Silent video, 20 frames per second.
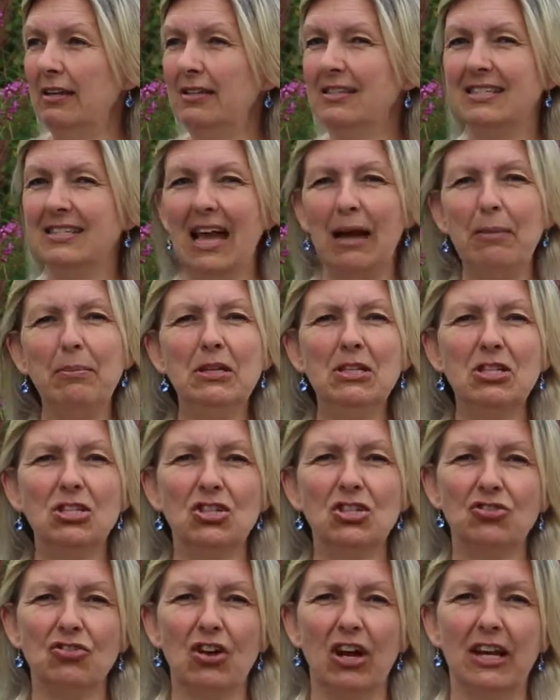
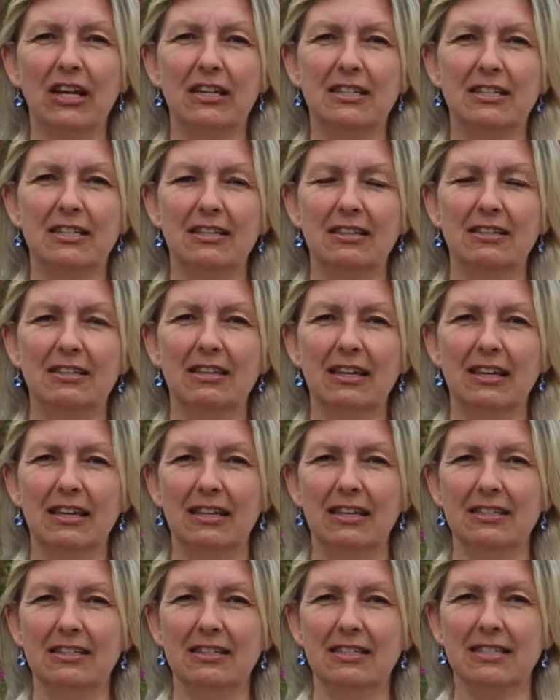demonstrate
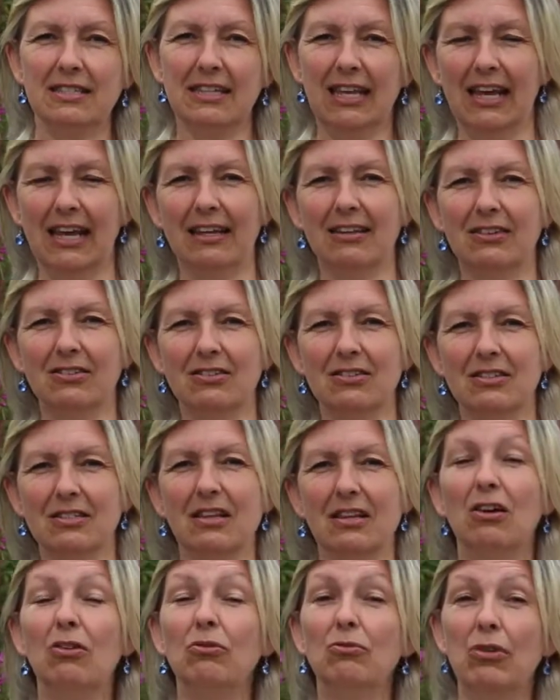these skills
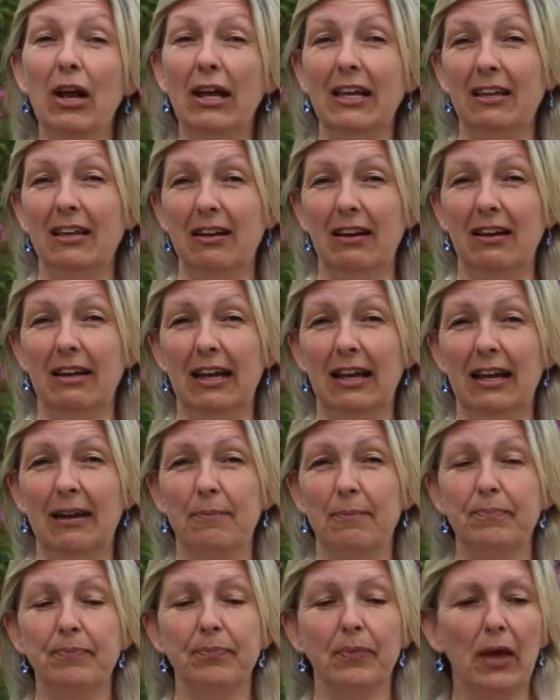regularly.
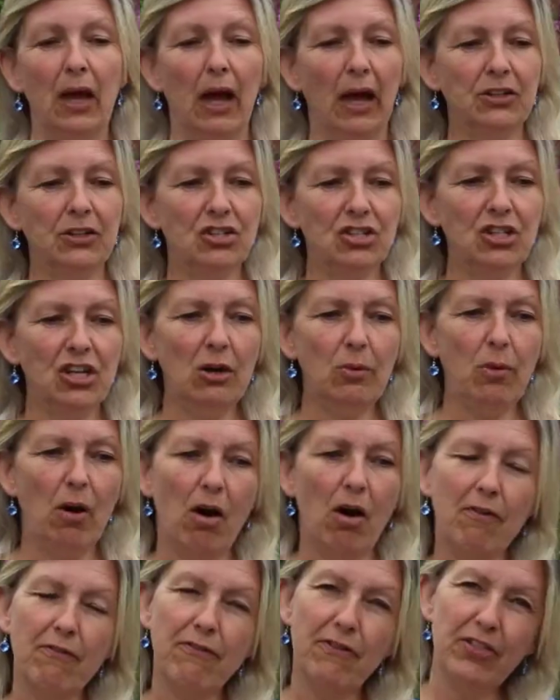And you know
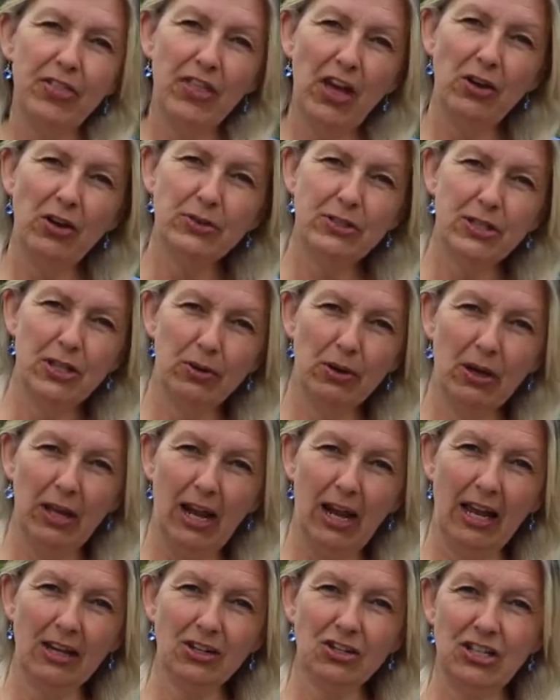what? For those who can
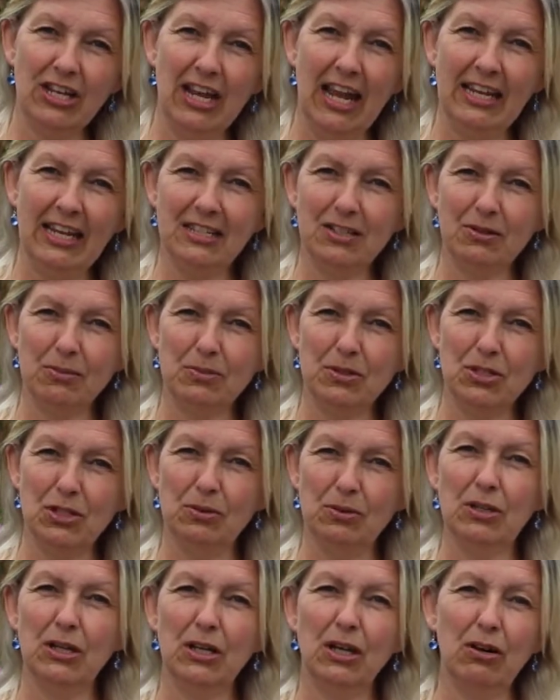actually end up
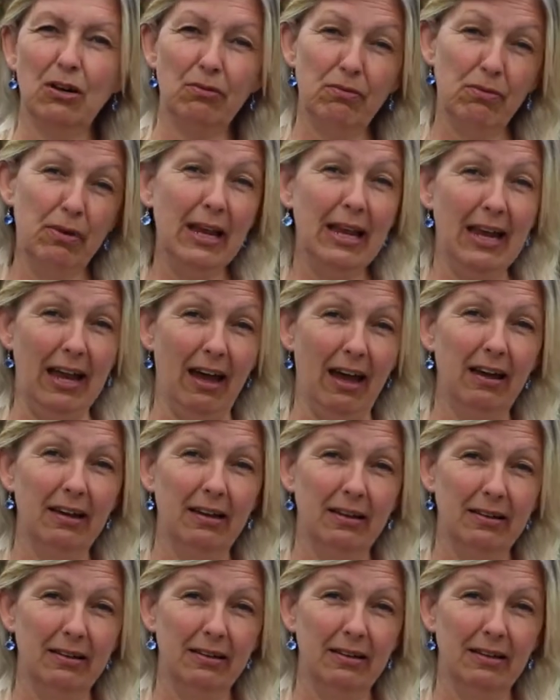doing a career
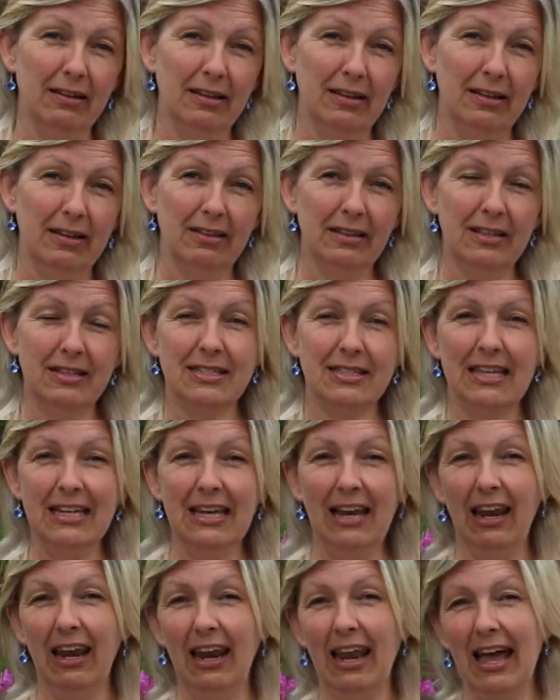that's in
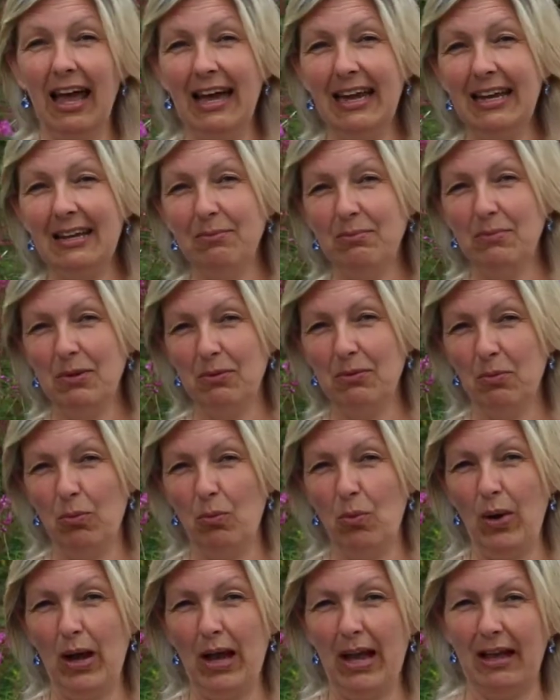alignment
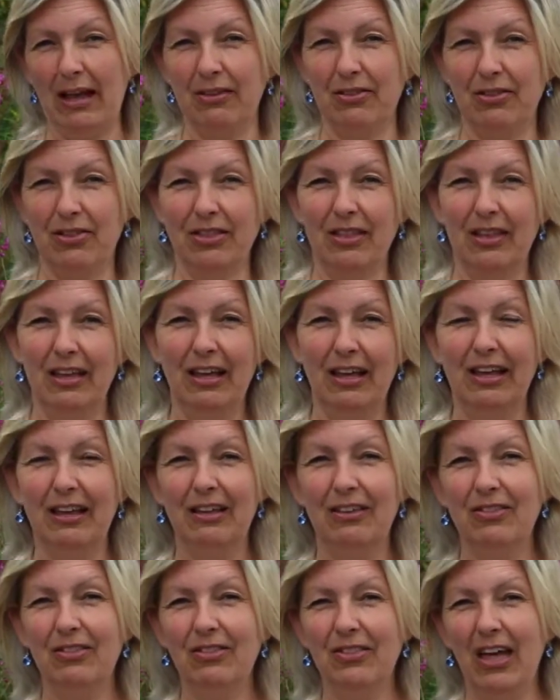with
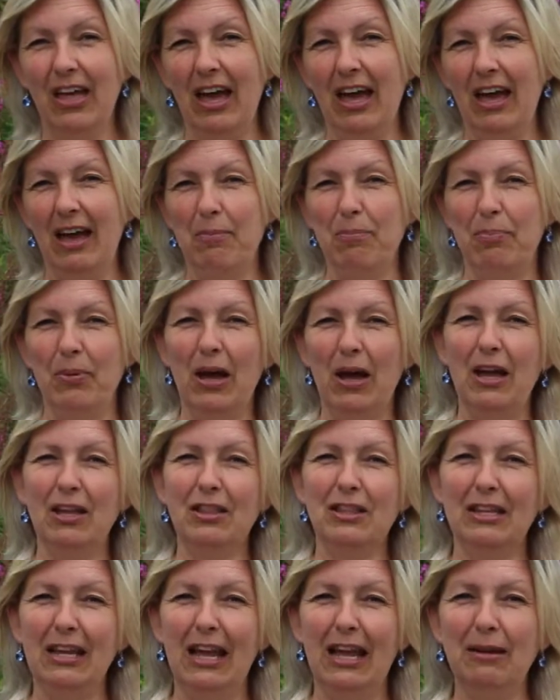their
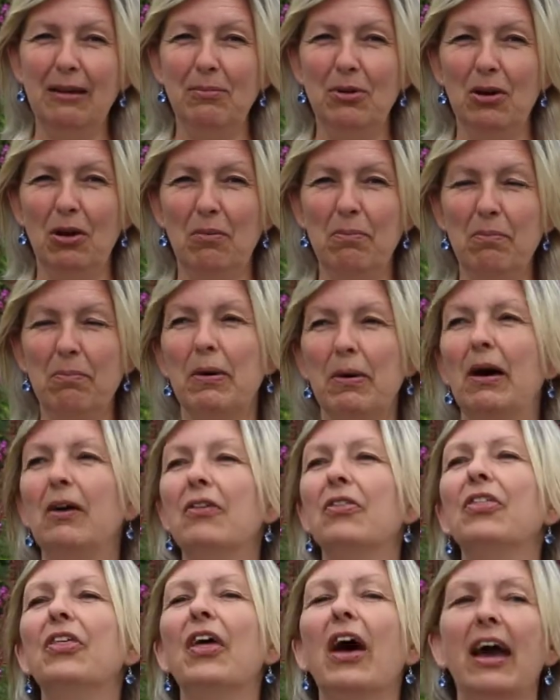birth name
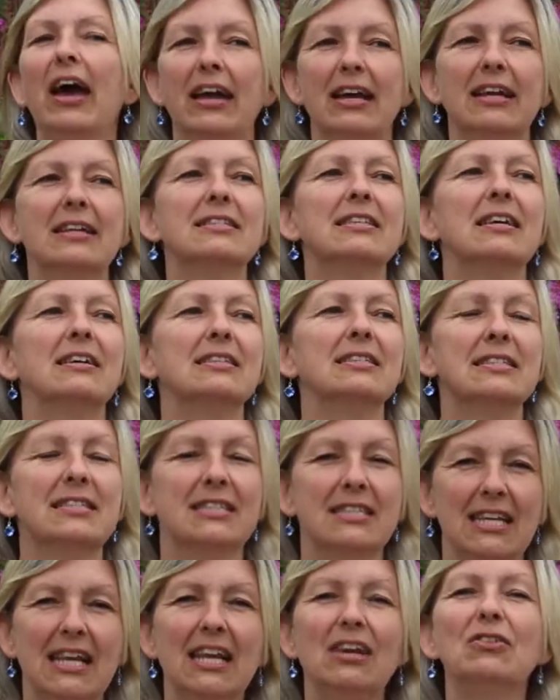number, that is a
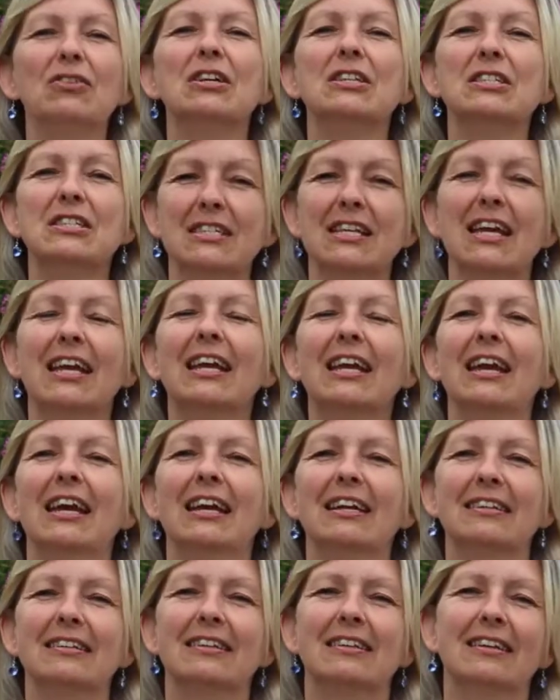serious
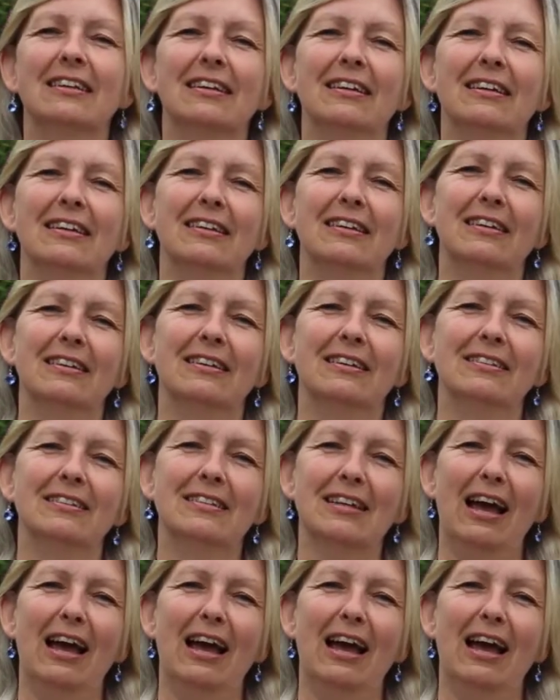ticket to